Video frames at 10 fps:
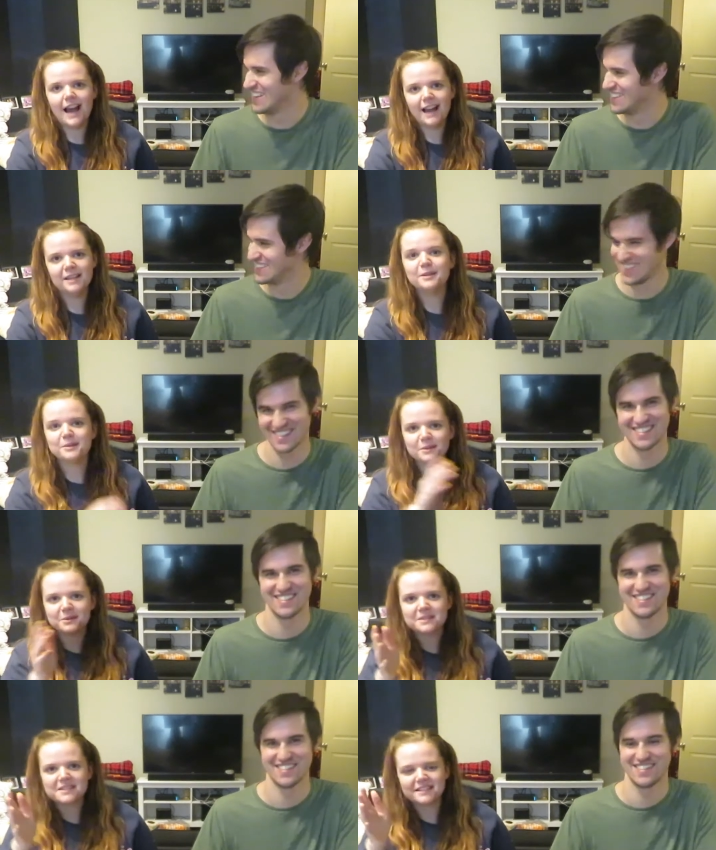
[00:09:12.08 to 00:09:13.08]
Speaker 1: I
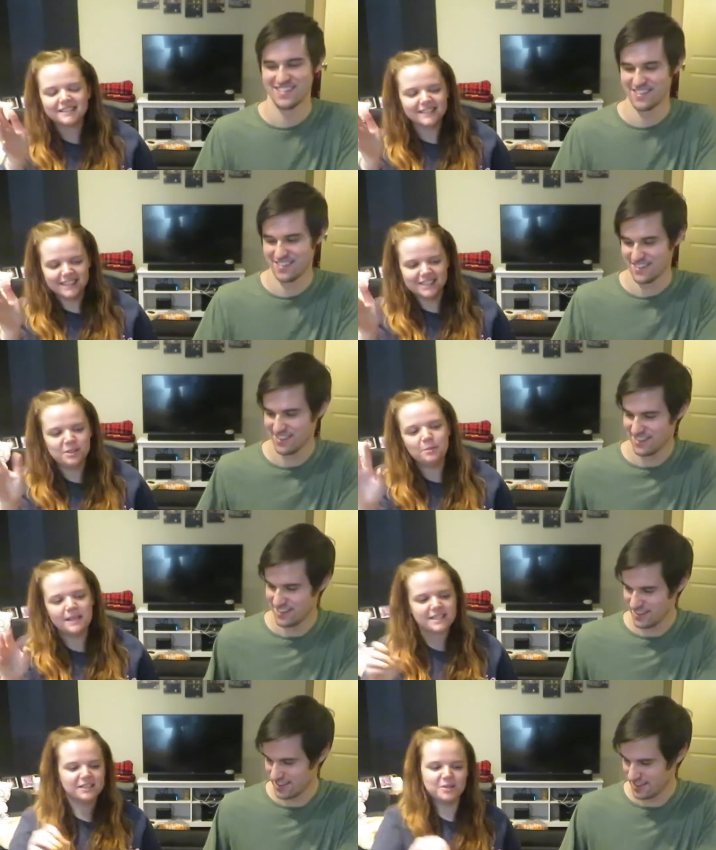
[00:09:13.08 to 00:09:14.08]
used it, you
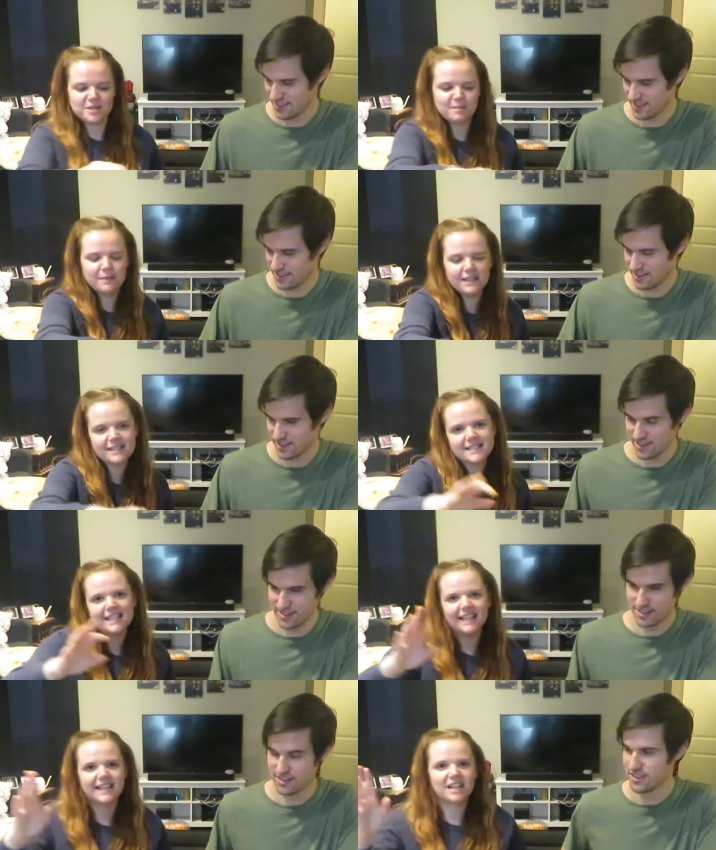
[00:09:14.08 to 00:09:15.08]
basically use the mix
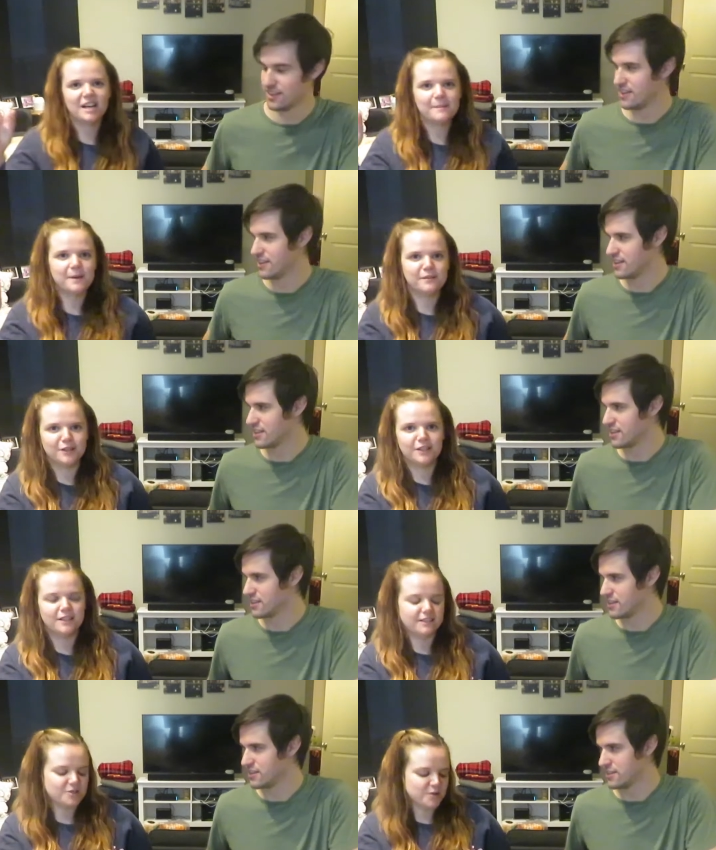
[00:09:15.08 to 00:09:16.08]
and a cup of
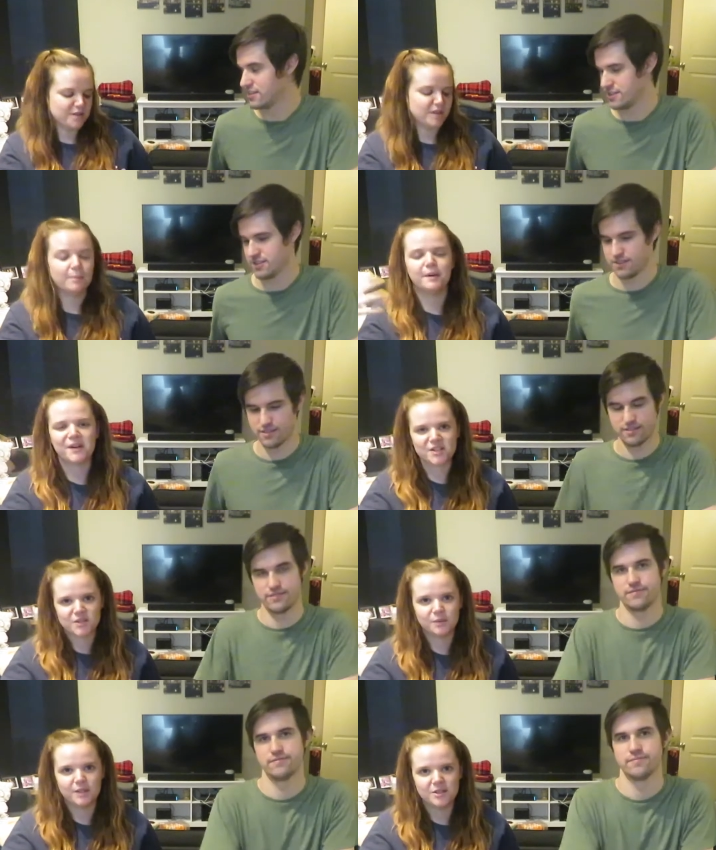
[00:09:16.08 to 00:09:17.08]
your choice of nut butter.
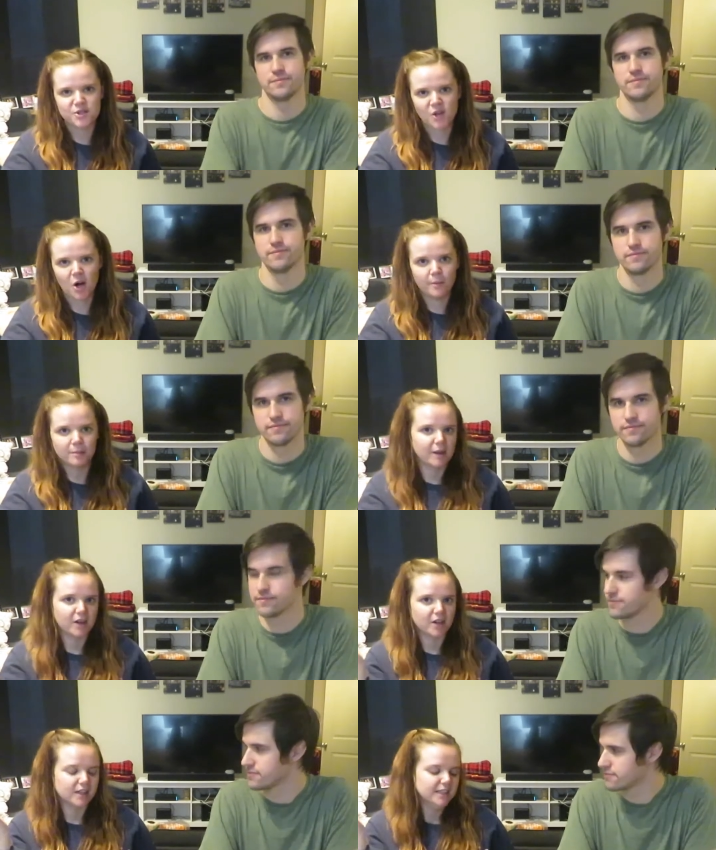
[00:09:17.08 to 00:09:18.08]
So we used almond
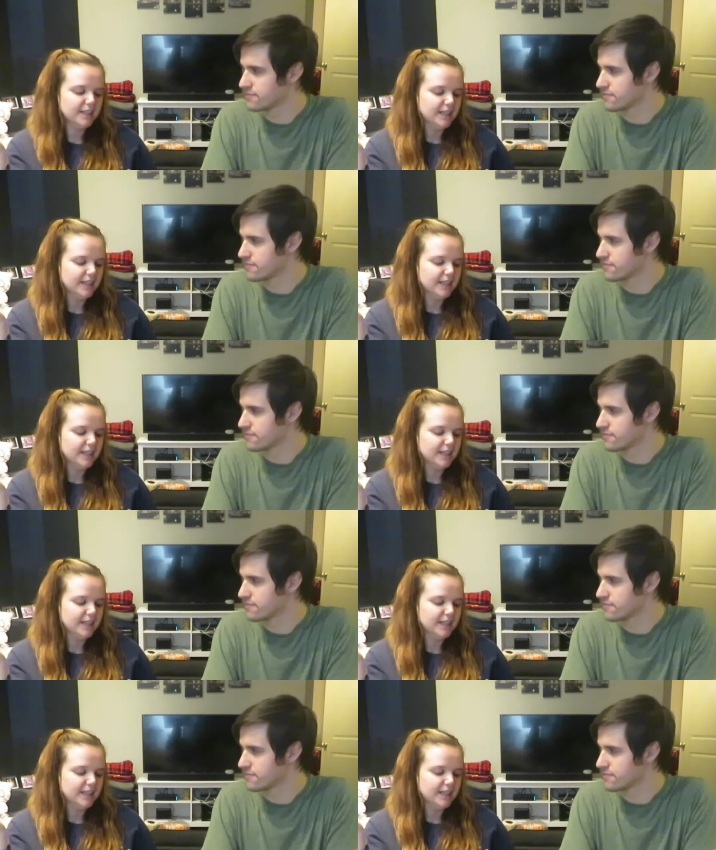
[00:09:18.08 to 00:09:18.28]
butter.